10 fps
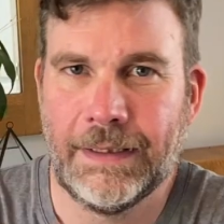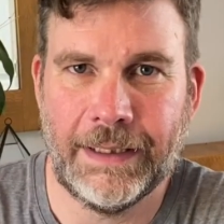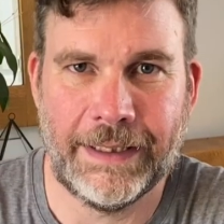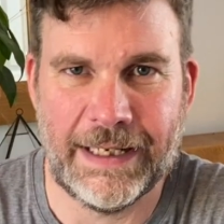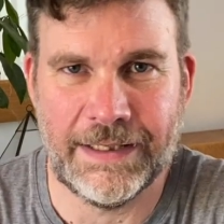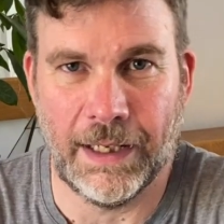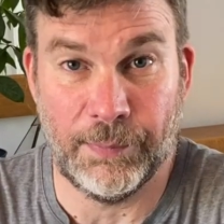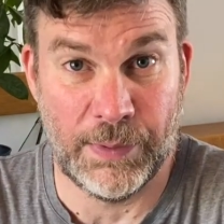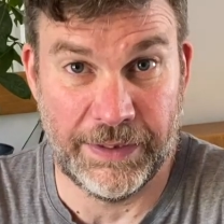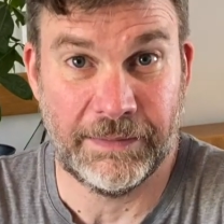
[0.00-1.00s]
and end up
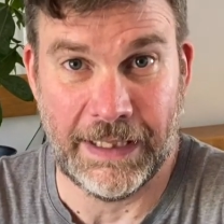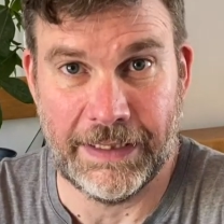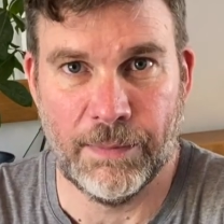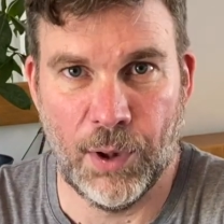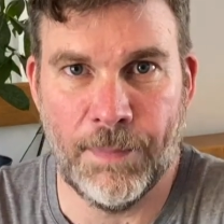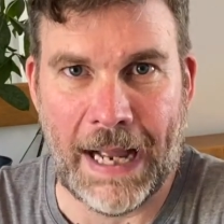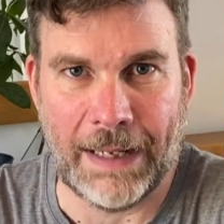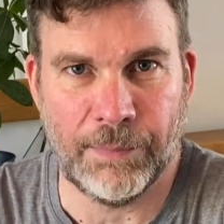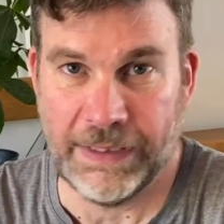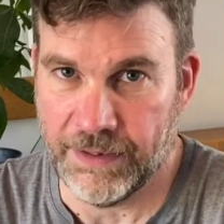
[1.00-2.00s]
with getting the book
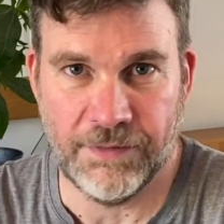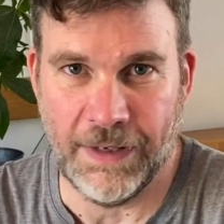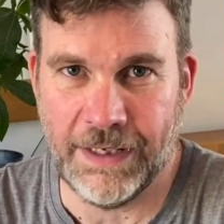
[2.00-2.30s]
back, but in,